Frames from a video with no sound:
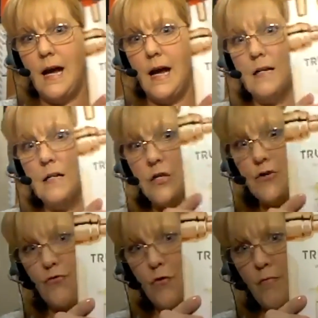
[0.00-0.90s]
And it's
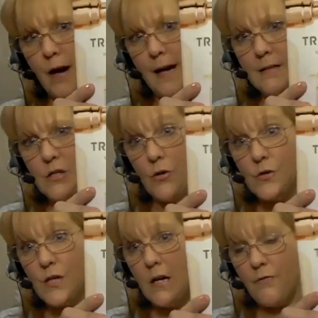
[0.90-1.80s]
True Brands. Go
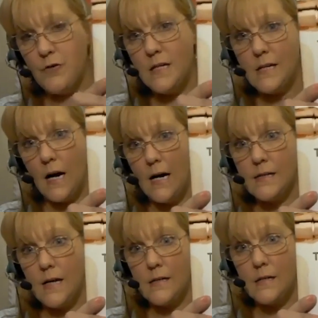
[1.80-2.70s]
sign up for these
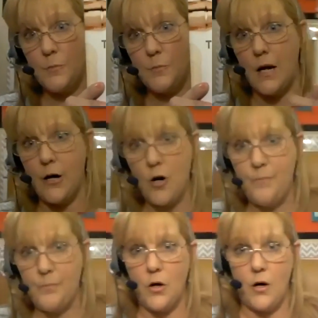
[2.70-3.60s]
guys as a supplier.
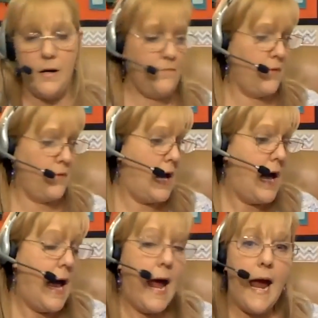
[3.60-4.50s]
All right.
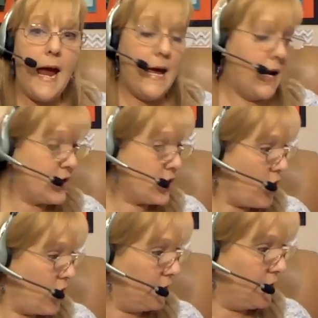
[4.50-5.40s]
And I
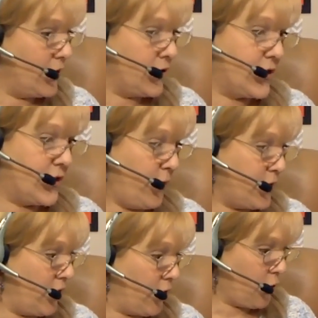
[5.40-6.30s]
start
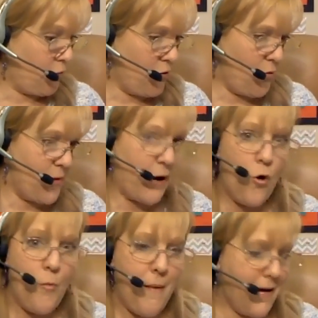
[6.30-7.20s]
sifting through. I'm like, oh my